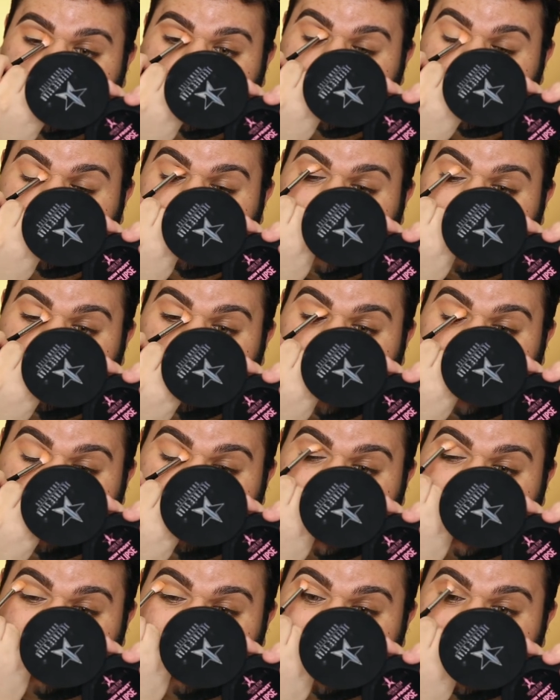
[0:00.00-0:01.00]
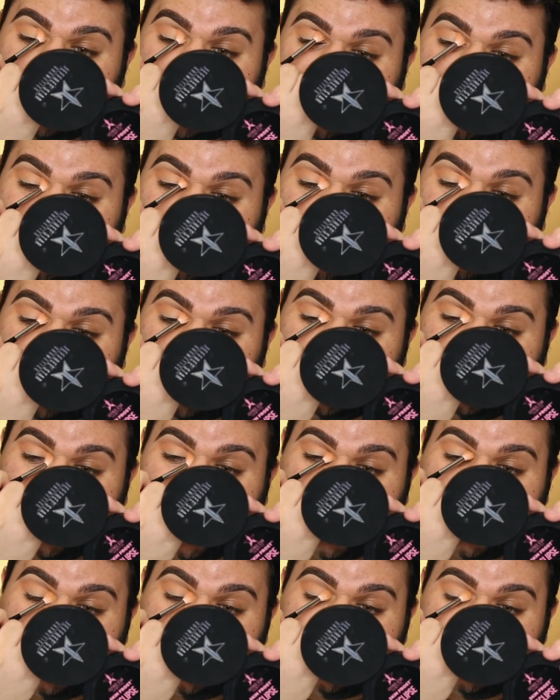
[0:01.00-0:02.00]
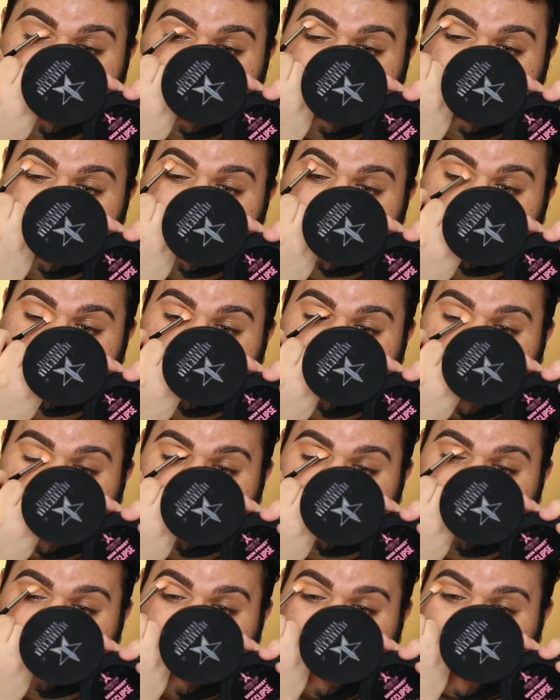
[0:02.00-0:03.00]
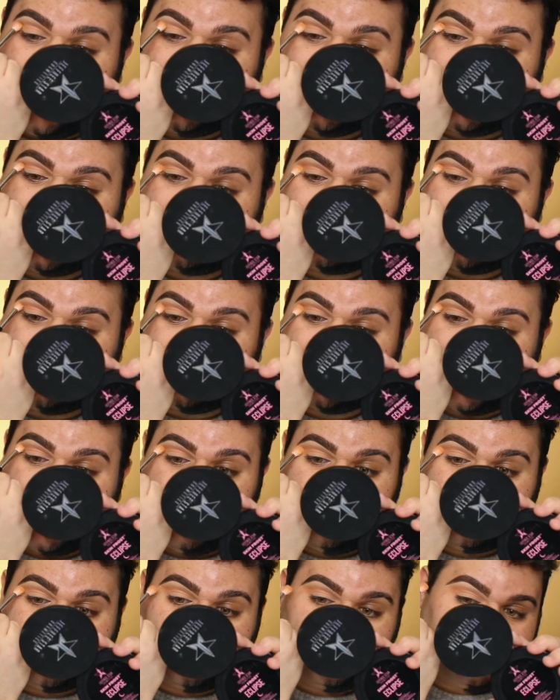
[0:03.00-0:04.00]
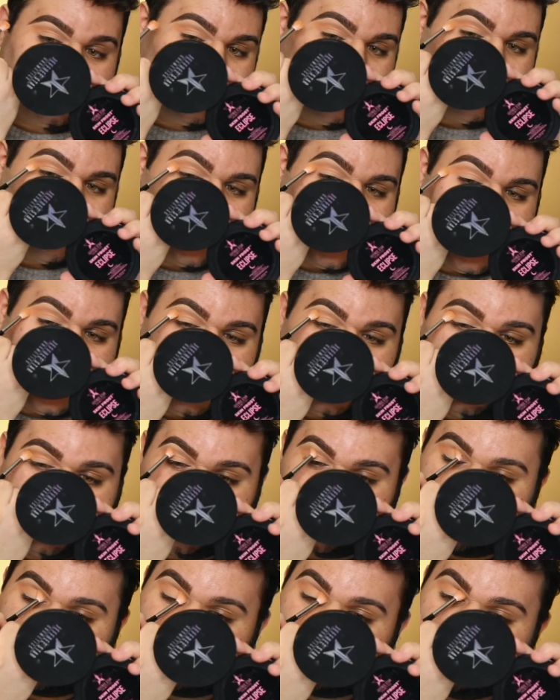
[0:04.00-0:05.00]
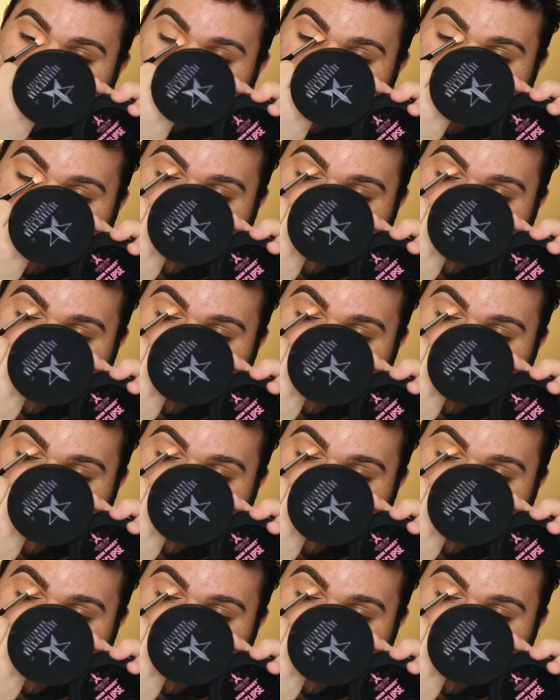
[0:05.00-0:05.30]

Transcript: somewhat pigmented and somewhat there. So that's why, like, sometimes in some of my eye looks,